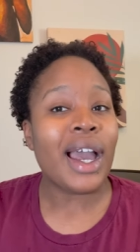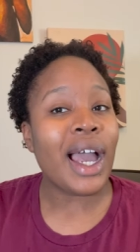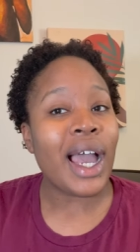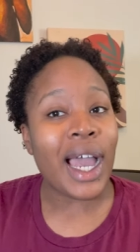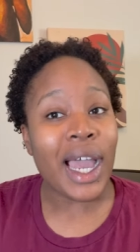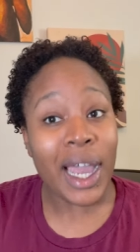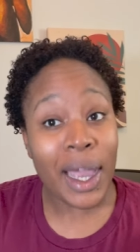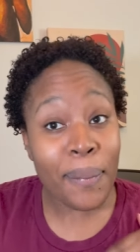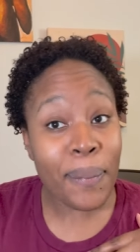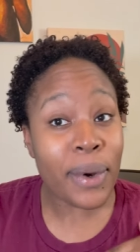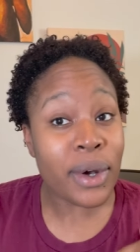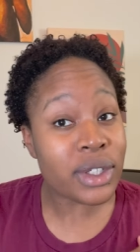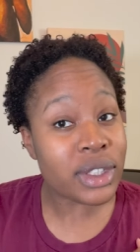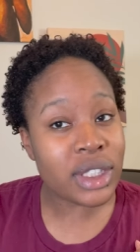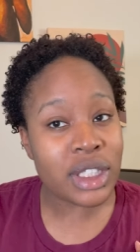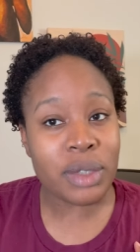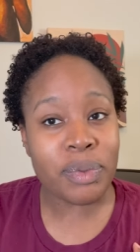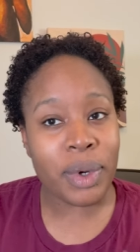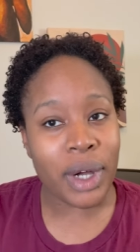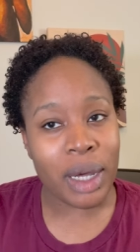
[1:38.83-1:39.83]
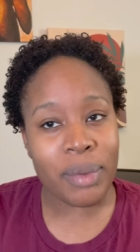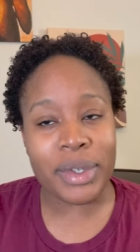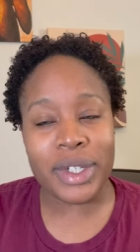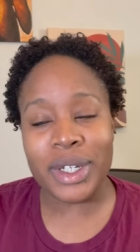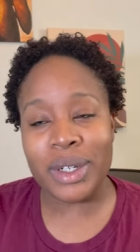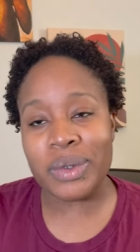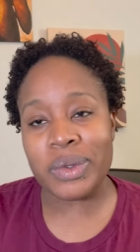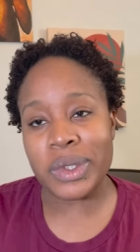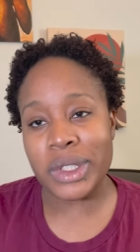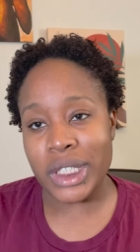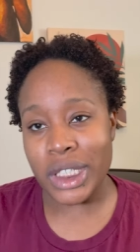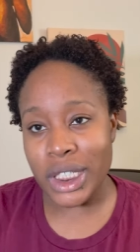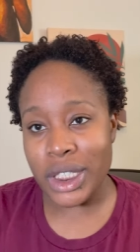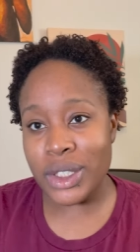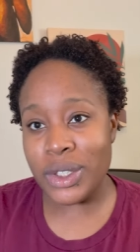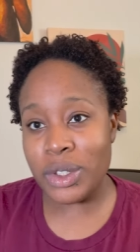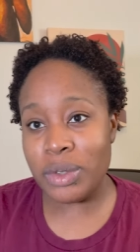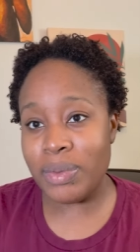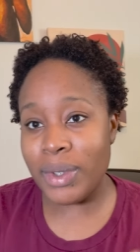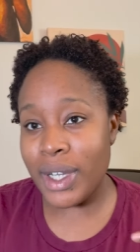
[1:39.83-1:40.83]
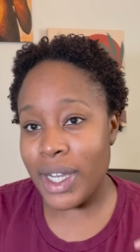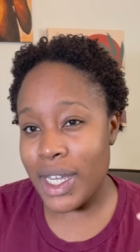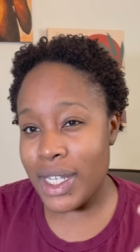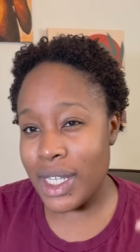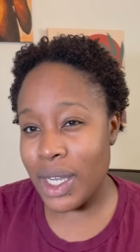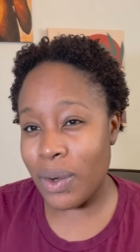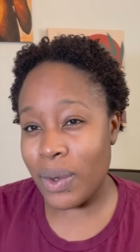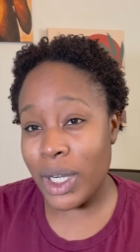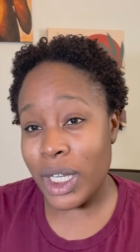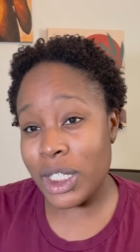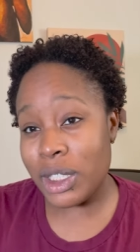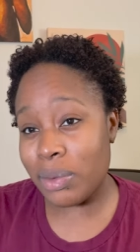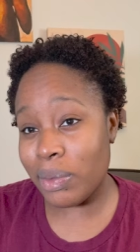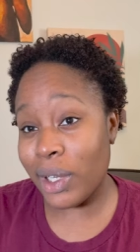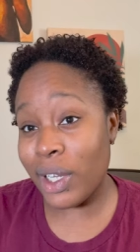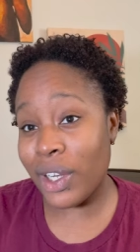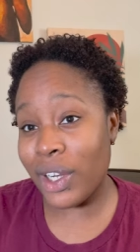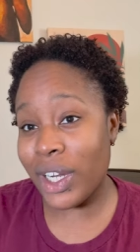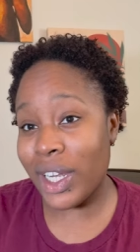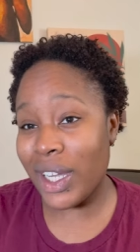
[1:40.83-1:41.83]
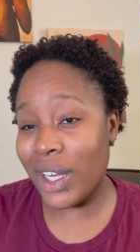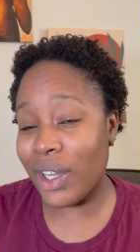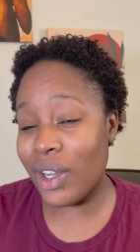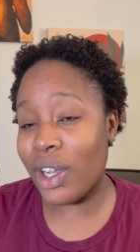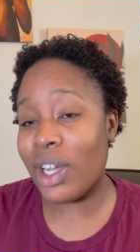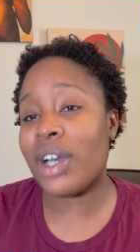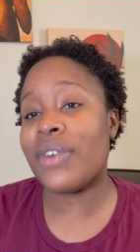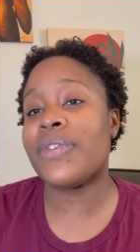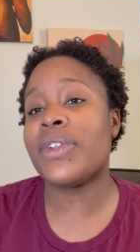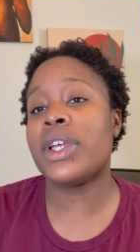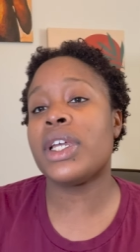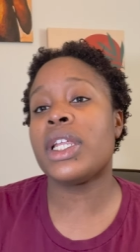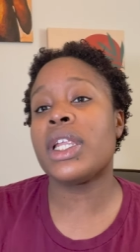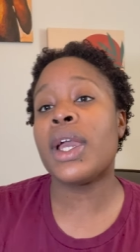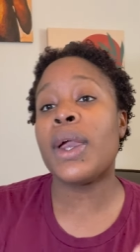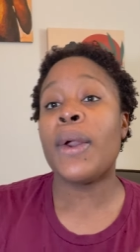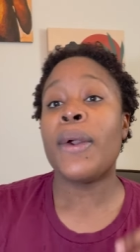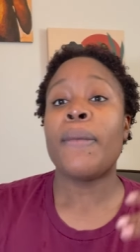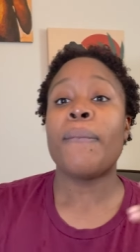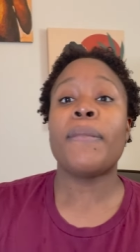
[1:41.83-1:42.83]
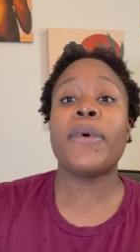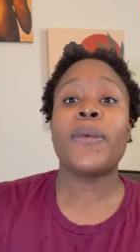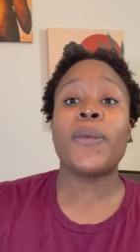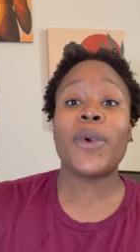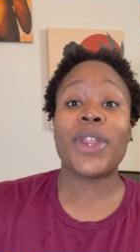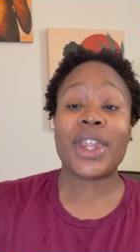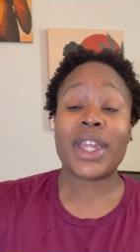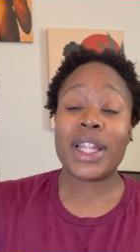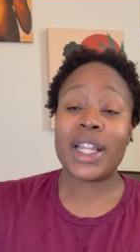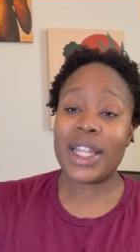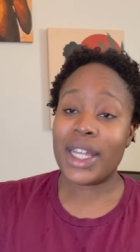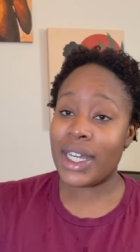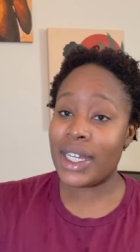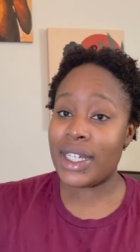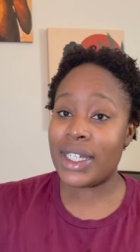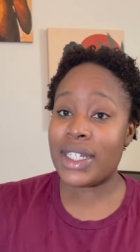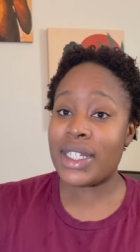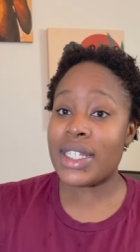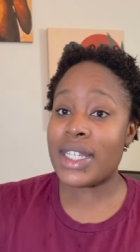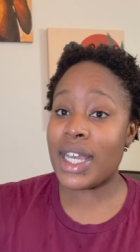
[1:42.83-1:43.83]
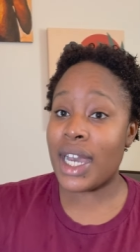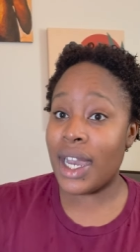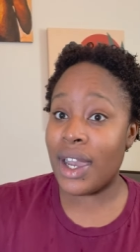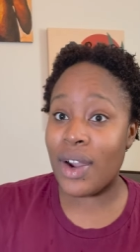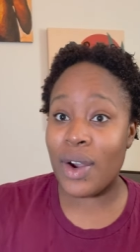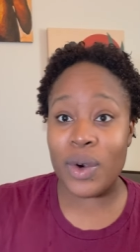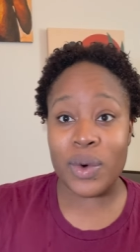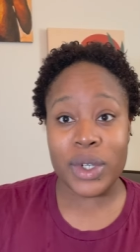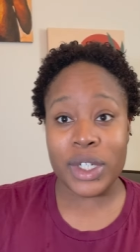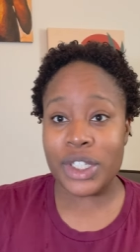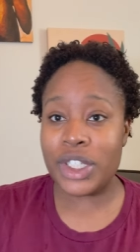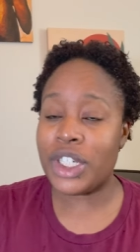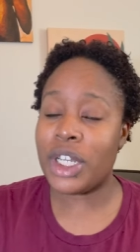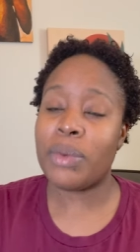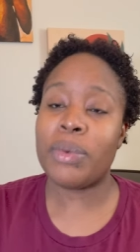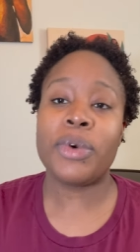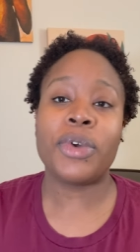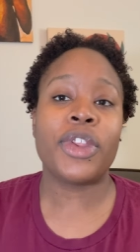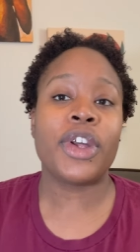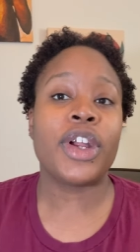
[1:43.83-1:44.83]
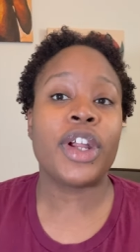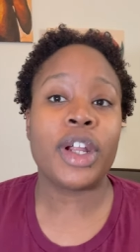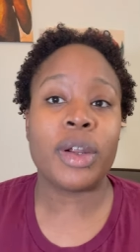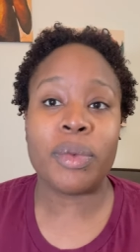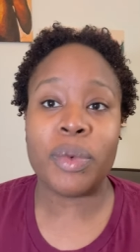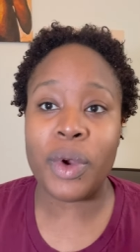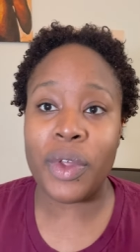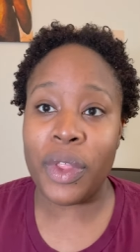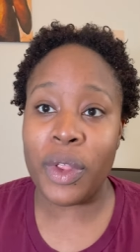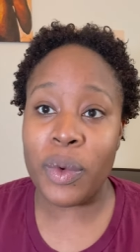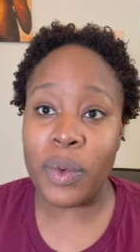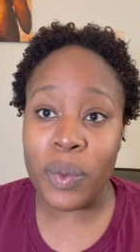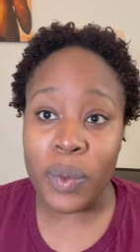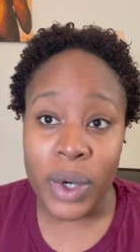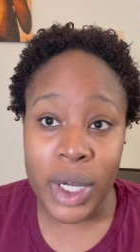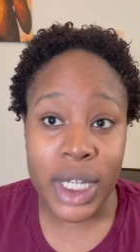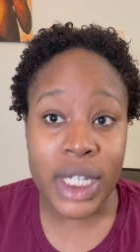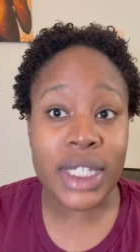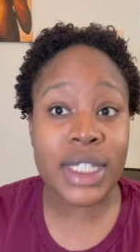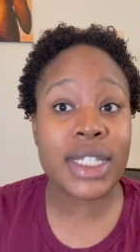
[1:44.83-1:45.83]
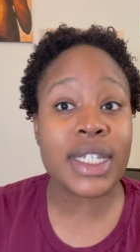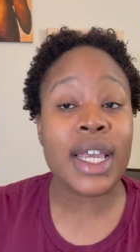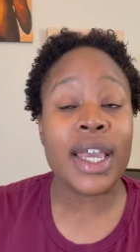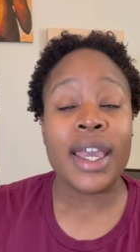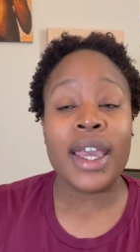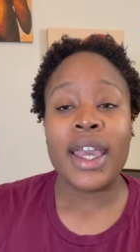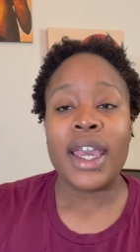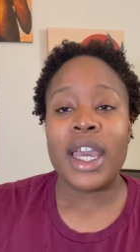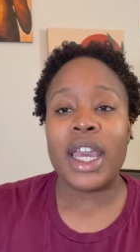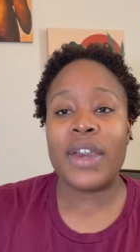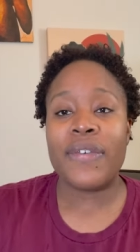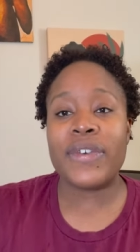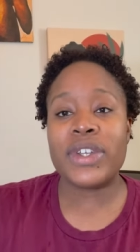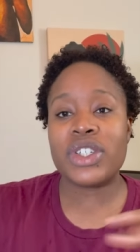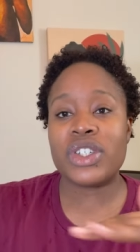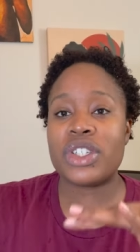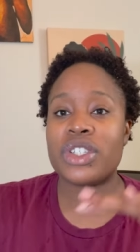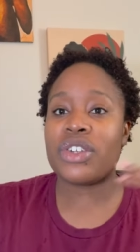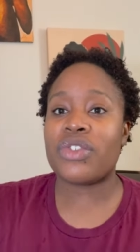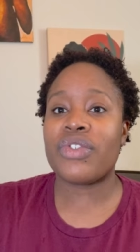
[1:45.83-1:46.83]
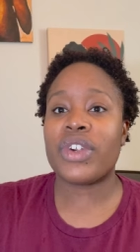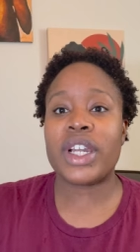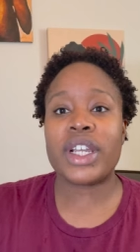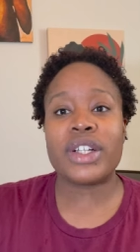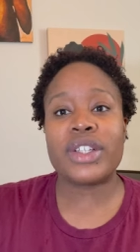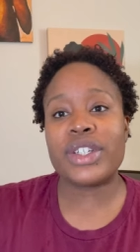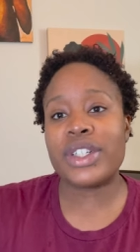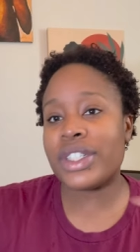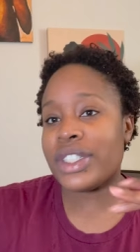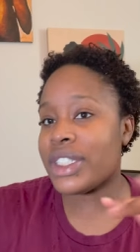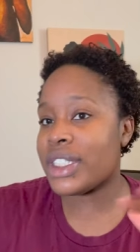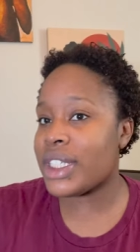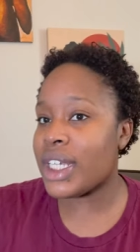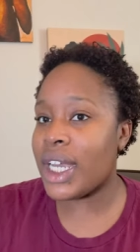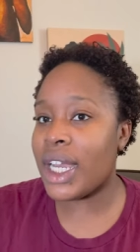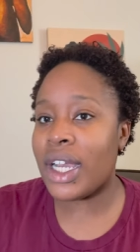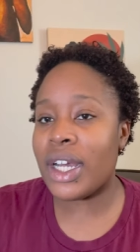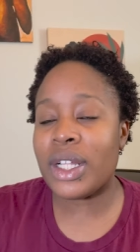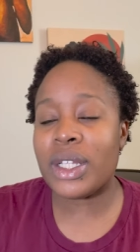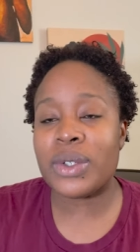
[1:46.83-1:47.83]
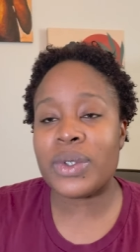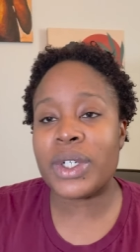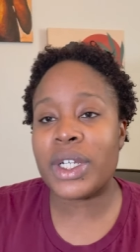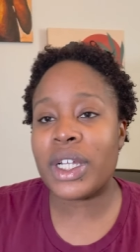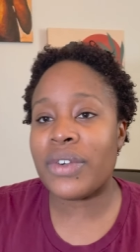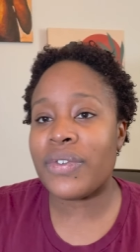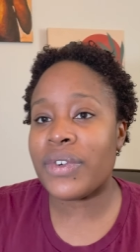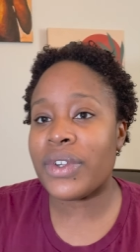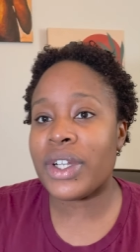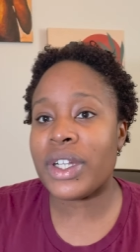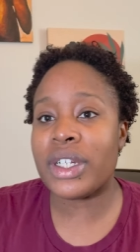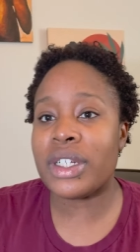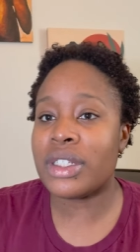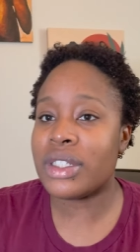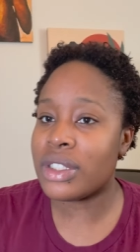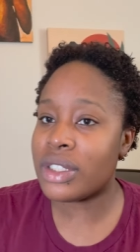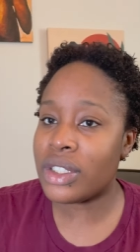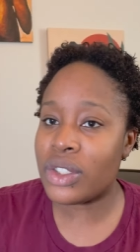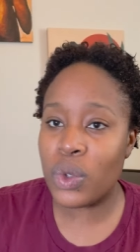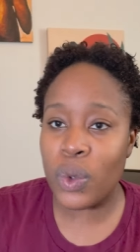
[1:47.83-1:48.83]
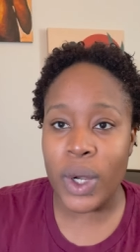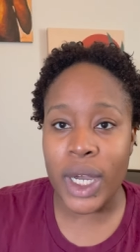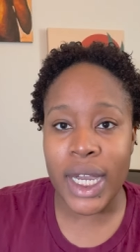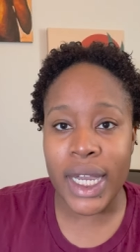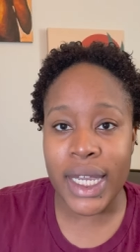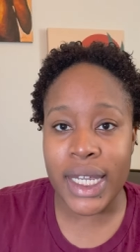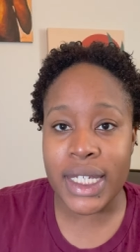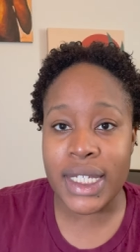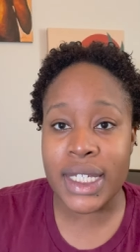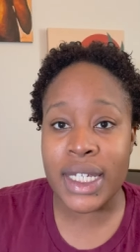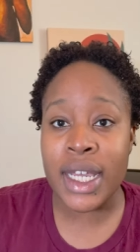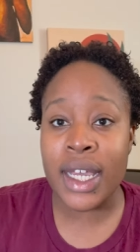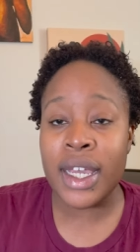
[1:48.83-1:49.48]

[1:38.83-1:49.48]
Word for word: I personally probably don't need to because I wash my hair kind of often, but with clients, I always shampoo their hair more than once. If it's just a regular style or whatever, twice.